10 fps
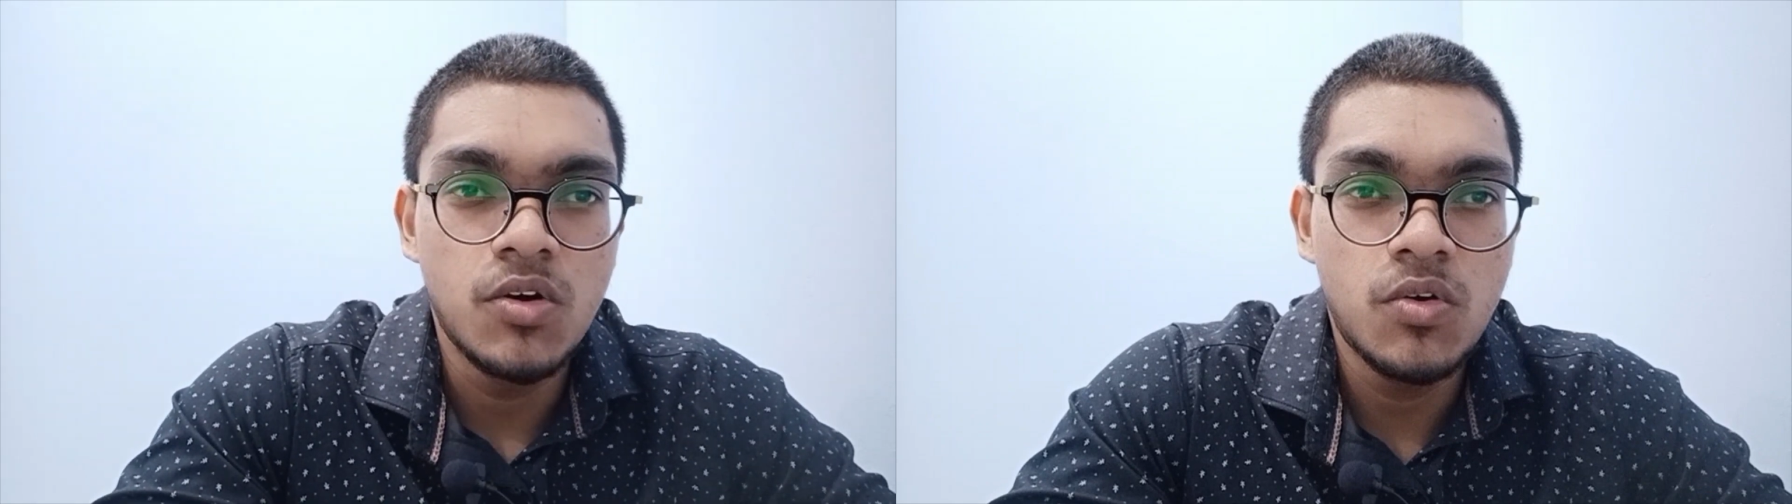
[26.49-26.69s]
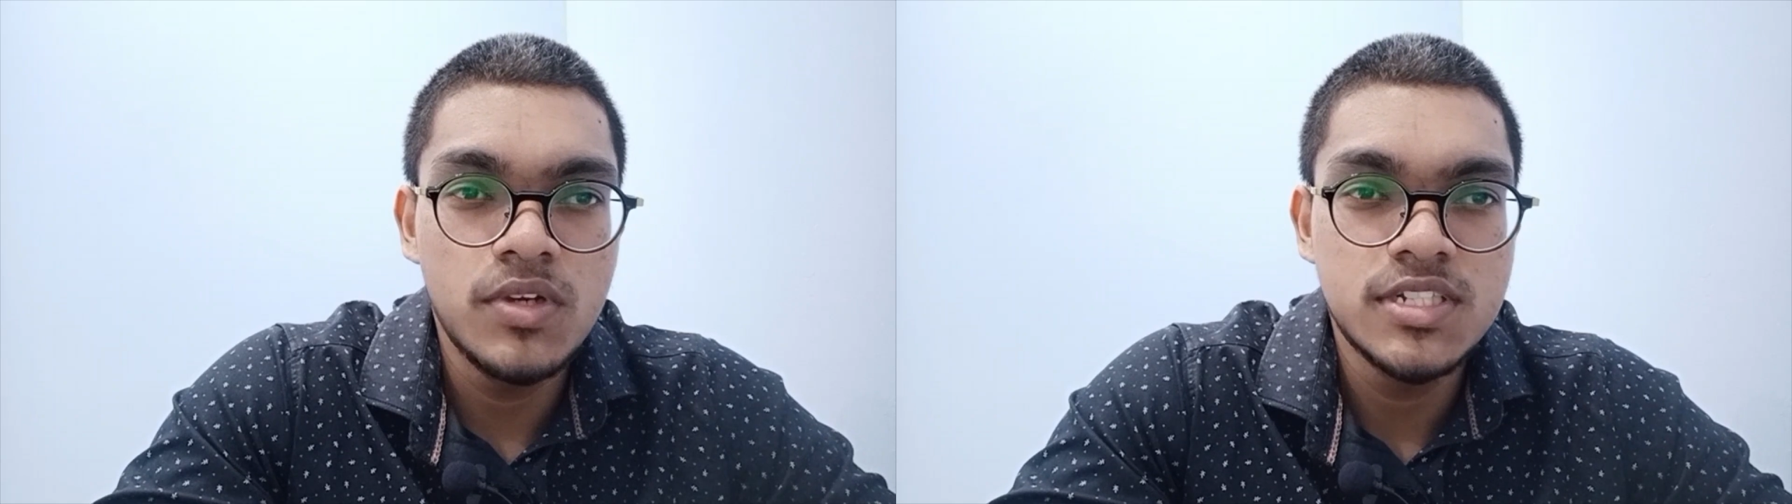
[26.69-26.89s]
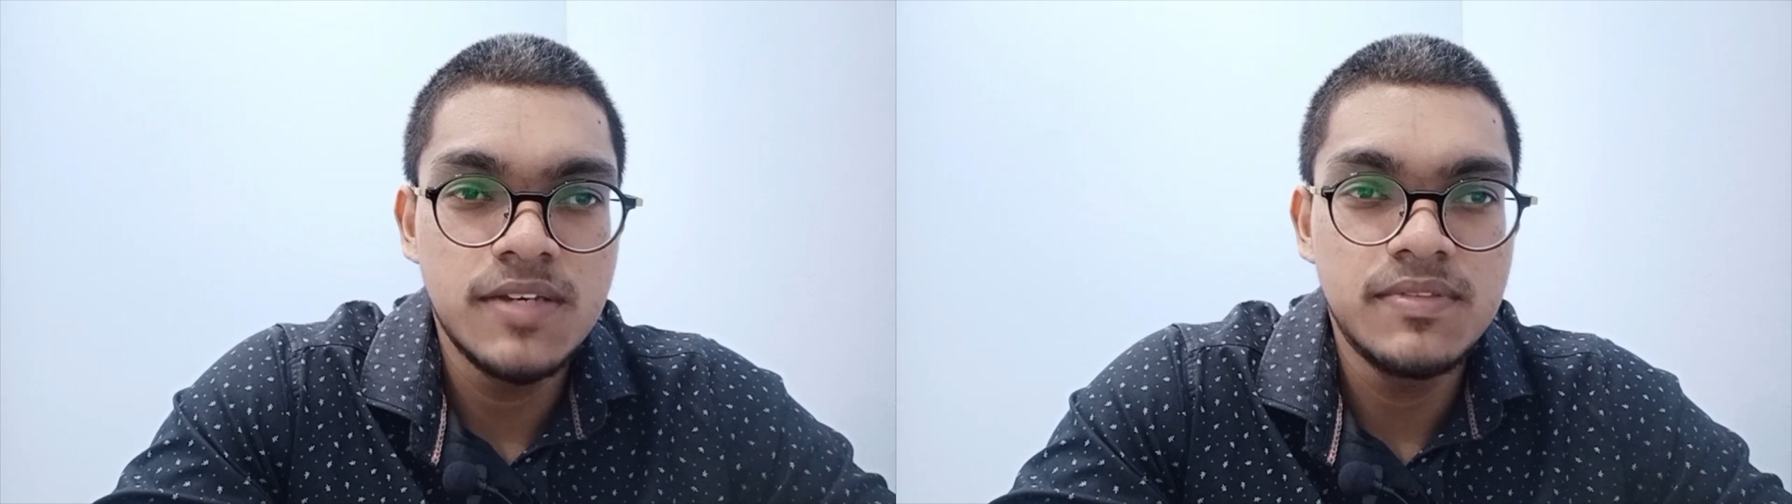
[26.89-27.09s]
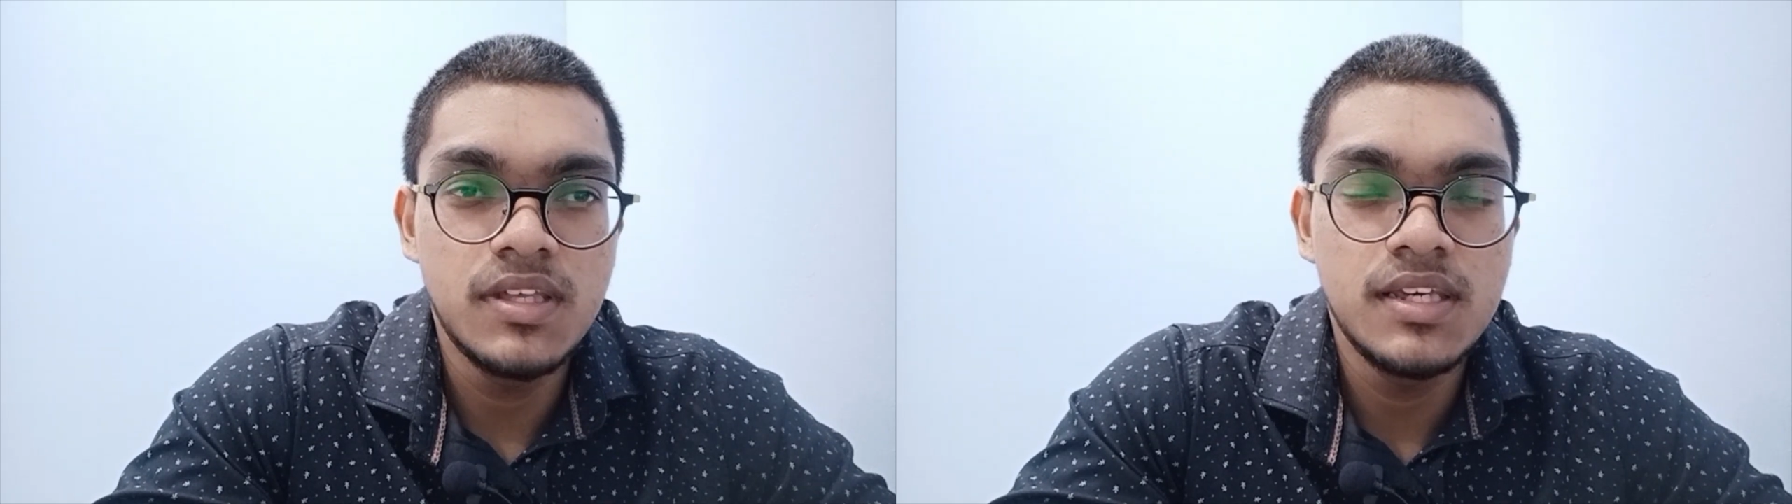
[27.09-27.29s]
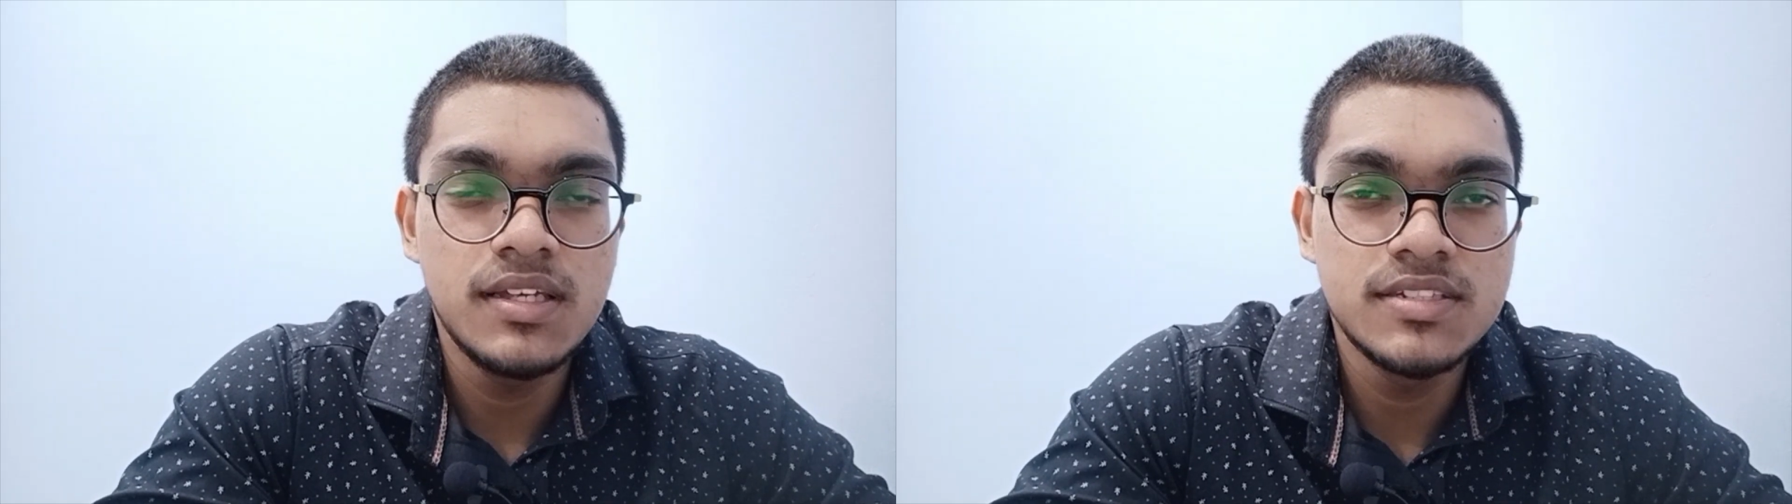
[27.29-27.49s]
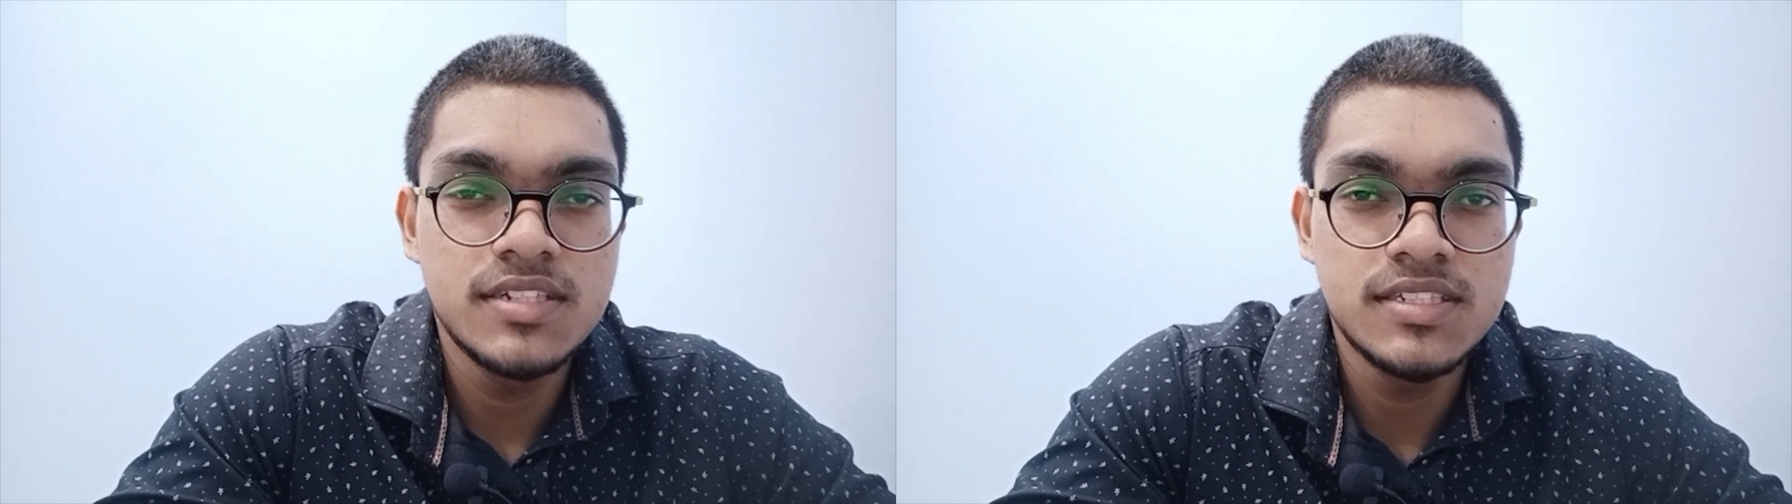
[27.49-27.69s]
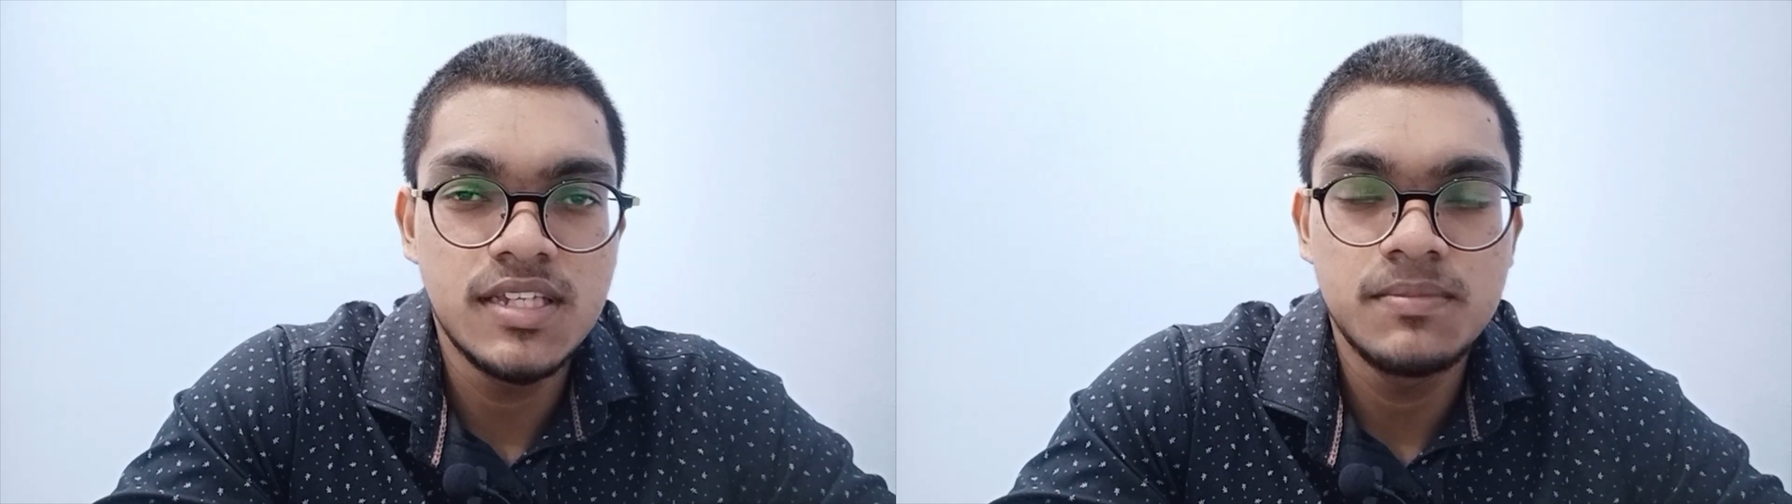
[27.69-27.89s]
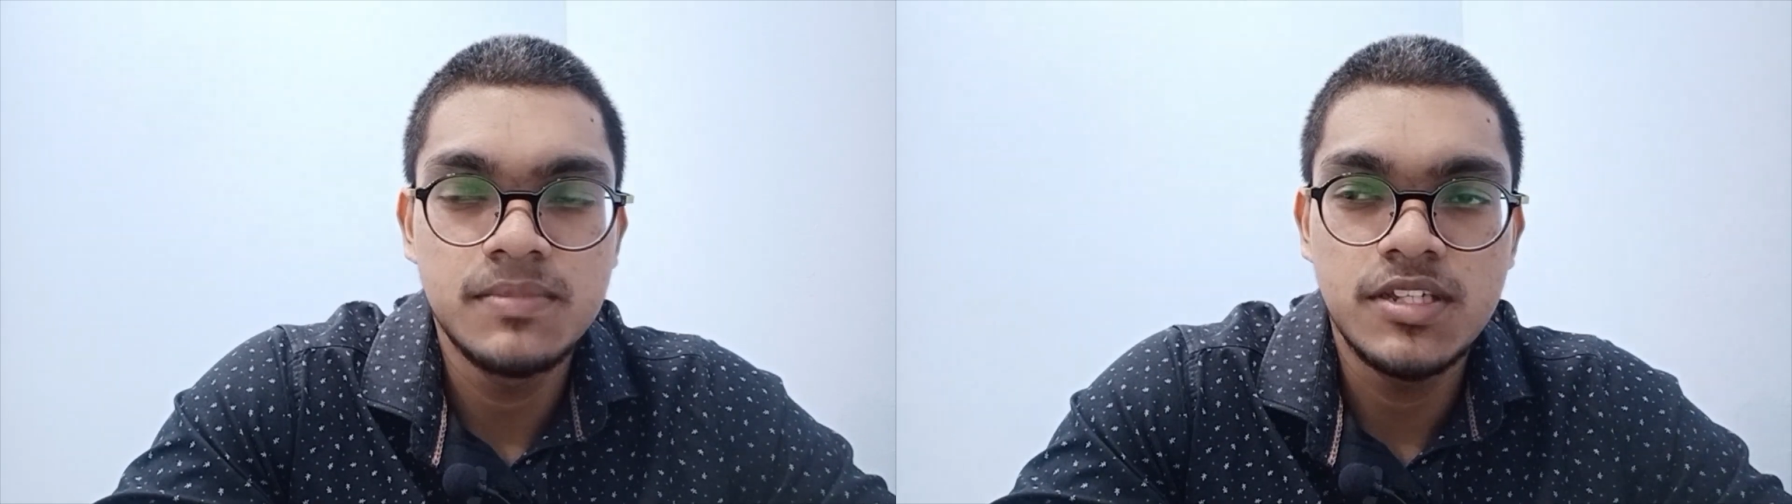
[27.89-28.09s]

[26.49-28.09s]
who received the legal system